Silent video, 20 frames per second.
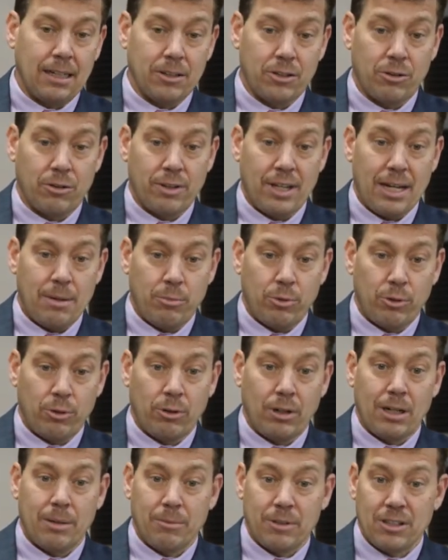So that
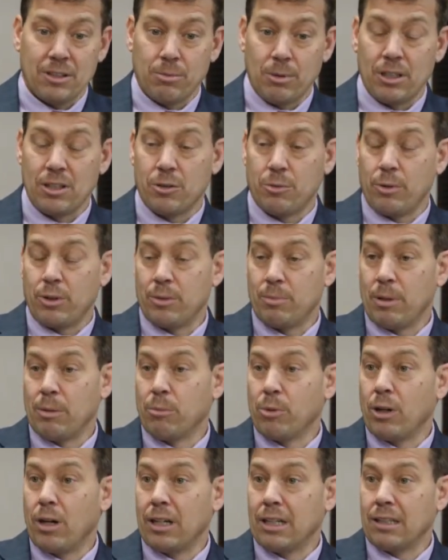program has been
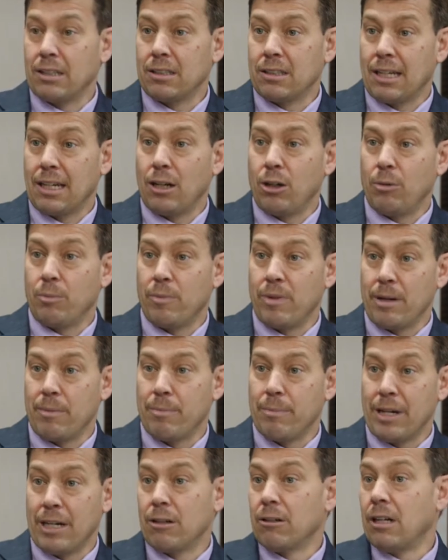brought in to help
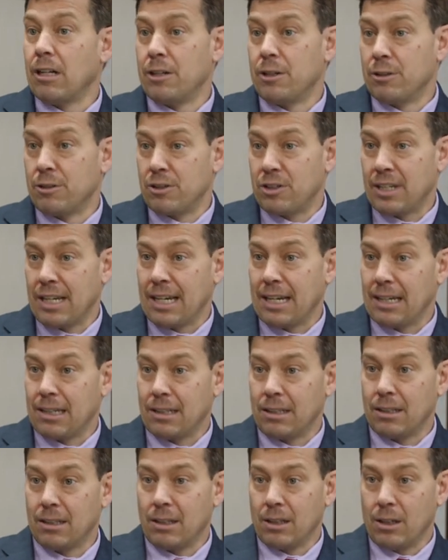them better
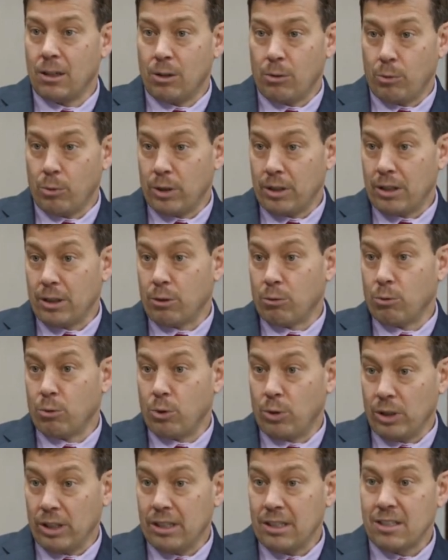understand what their
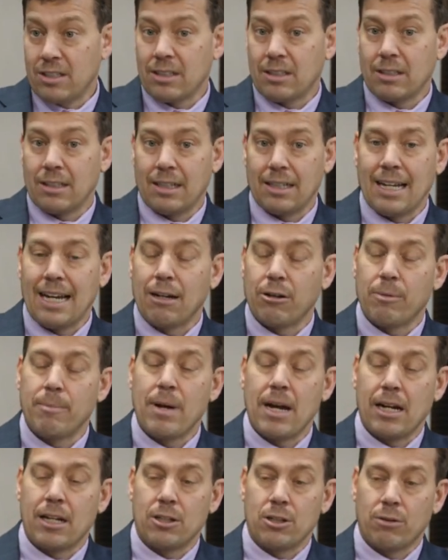role is and how to
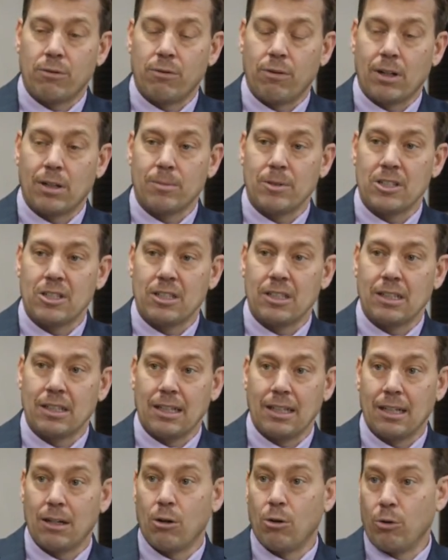manage a pharmacy and